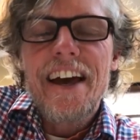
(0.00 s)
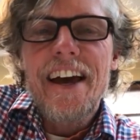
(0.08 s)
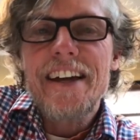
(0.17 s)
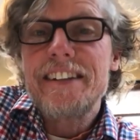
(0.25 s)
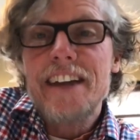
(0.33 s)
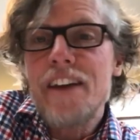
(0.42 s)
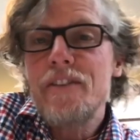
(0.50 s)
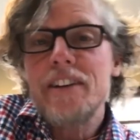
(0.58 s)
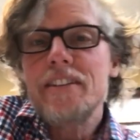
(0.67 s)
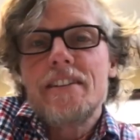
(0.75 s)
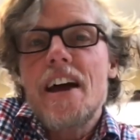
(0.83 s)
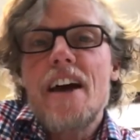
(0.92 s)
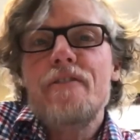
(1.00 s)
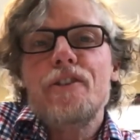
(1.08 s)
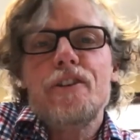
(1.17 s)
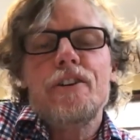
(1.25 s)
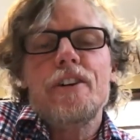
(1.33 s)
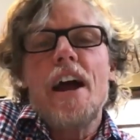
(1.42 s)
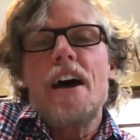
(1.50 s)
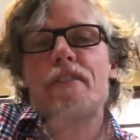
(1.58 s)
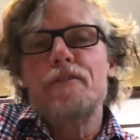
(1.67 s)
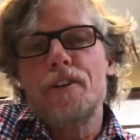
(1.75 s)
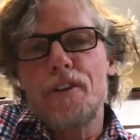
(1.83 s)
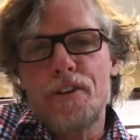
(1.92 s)
And Dave had never
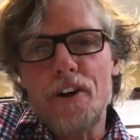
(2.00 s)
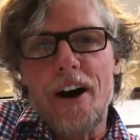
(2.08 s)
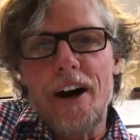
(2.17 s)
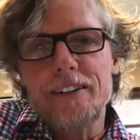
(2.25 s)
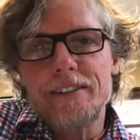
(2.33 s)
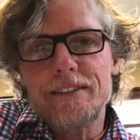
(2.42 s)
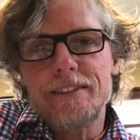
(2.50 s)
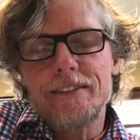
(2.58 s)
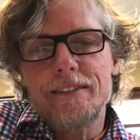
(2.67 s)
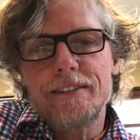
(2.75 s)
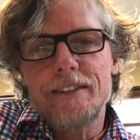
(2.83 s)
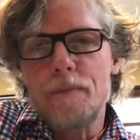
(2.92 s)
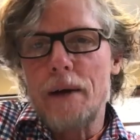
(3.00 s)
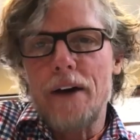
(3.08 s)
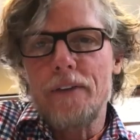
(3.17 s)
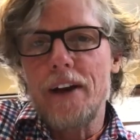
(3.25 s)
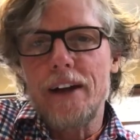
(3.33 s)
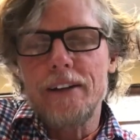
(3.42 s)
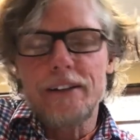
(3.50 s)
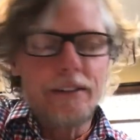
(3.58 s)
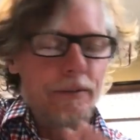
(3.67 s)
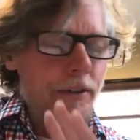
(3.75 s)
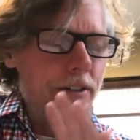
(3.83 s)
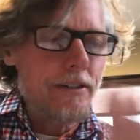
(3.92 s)
ever thought about that.
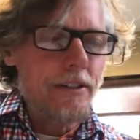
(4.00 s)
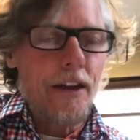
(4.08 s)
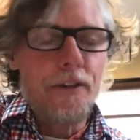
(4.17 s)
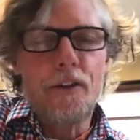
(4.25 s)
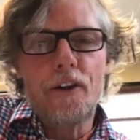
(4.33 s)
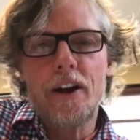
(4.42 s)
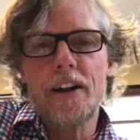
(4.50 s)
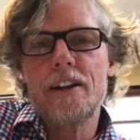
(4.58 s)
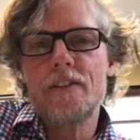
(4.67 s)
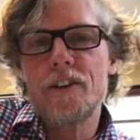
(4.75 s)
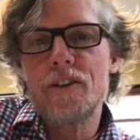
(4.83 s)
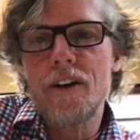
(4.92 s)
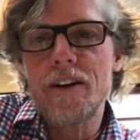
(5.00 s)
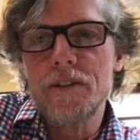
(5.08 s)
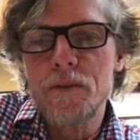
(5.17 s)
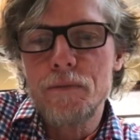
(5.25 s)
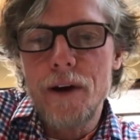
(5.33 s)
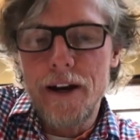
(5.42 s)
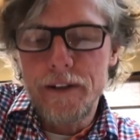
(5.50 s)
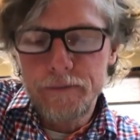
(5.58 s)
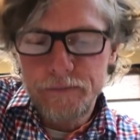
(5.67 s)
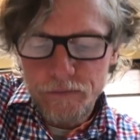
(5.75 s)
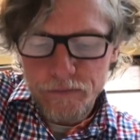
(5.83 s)
It, it would, the thought had never crossed his mind.